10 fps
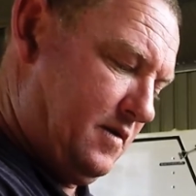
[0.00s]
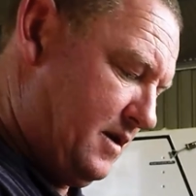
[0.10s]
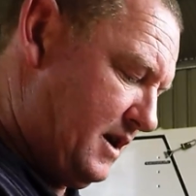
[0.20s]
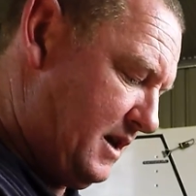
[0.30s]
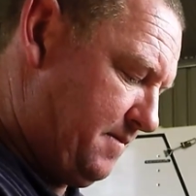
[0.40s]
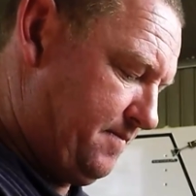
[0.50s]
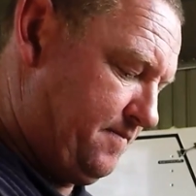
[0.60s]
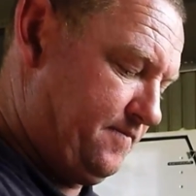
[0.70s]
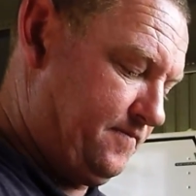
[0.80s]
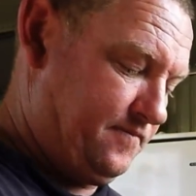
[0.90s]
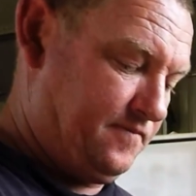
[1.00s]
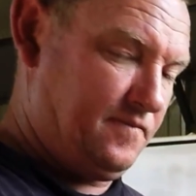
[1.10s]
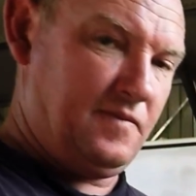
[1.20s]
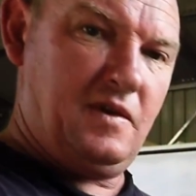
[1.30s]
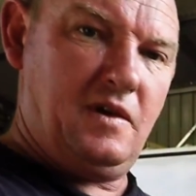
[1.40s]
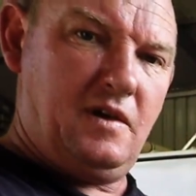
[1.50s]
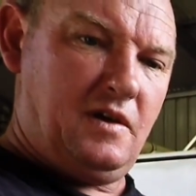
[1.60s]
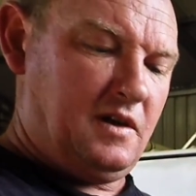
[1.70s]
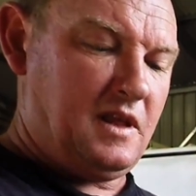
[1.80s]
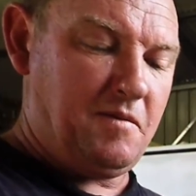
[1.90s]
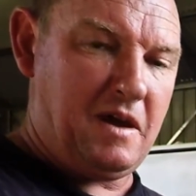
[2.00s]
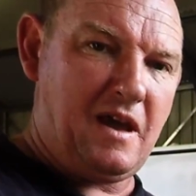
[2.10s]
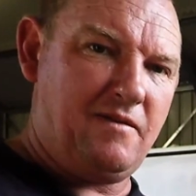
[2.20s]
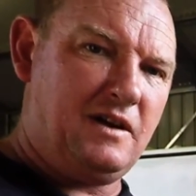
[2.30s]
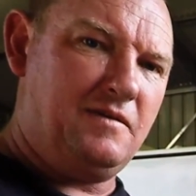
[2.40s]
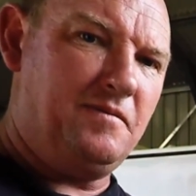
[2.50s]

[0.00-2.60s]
there, and there we have it.